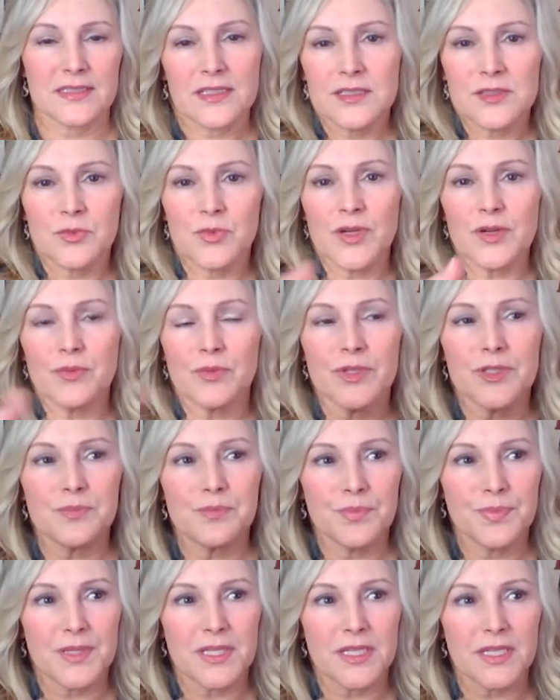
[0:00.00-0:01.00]
Because what
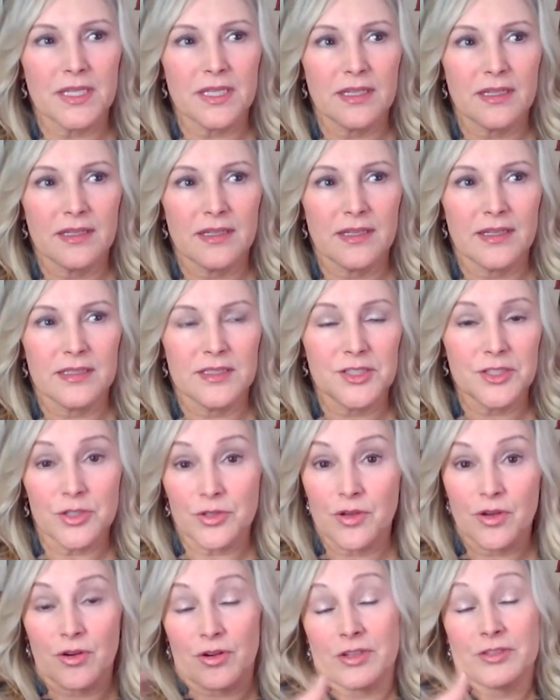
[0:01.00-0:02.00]
would be,
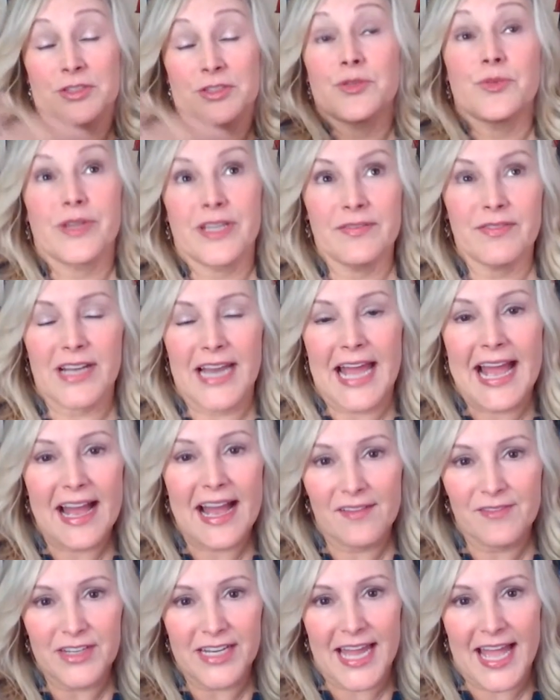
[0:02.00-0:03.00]
do you even
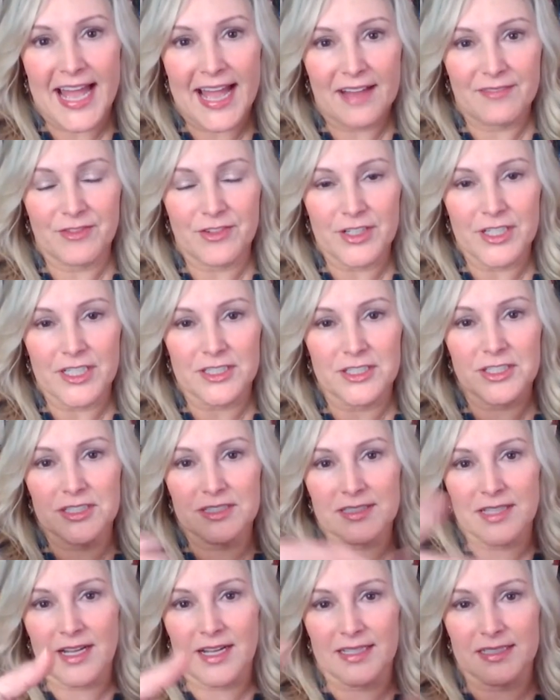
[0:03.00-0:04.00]
have an average
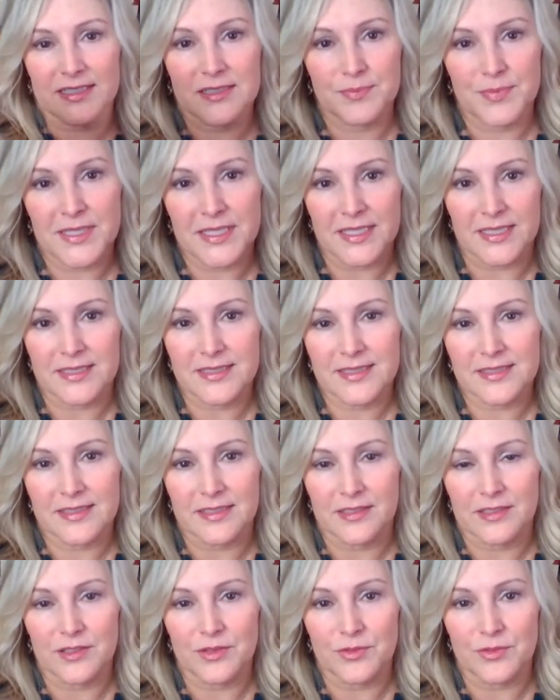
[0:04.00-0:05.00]
size piece
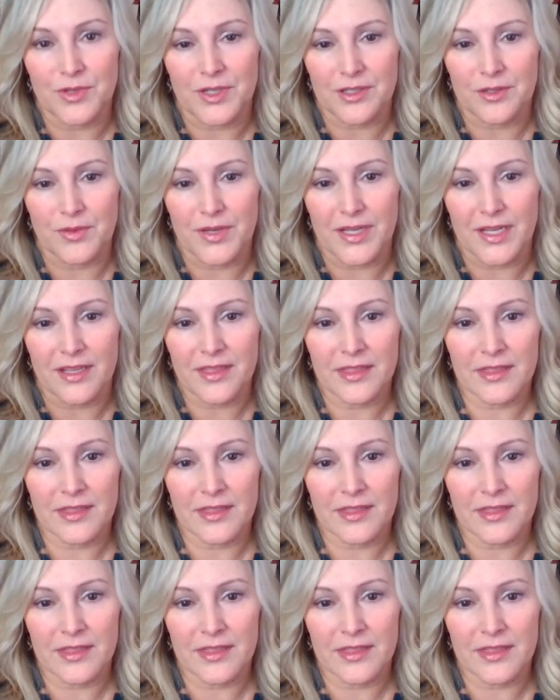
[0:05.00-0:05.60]
that you work with?